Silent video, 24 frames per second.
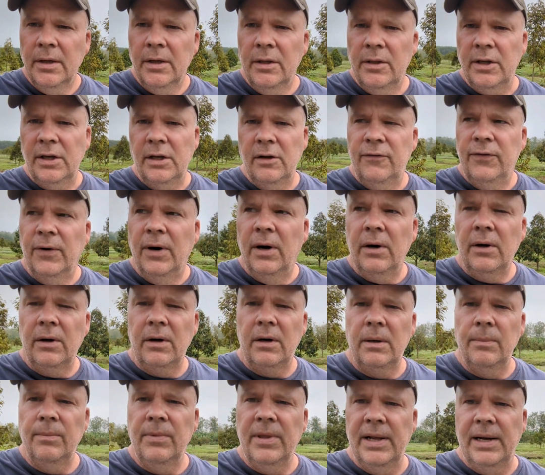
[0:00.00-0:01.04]
The
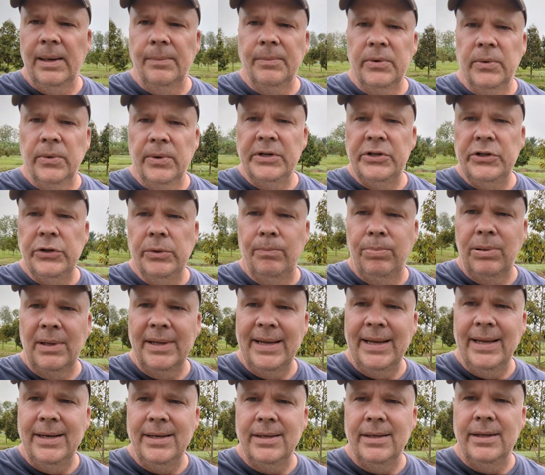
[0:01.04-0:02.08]
farm that I'm going to
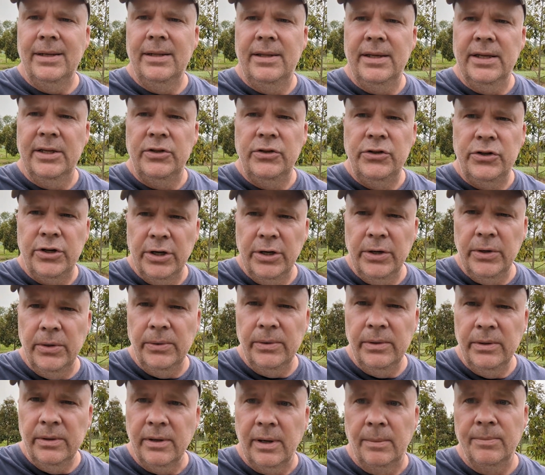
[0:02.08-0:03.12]
plant this June,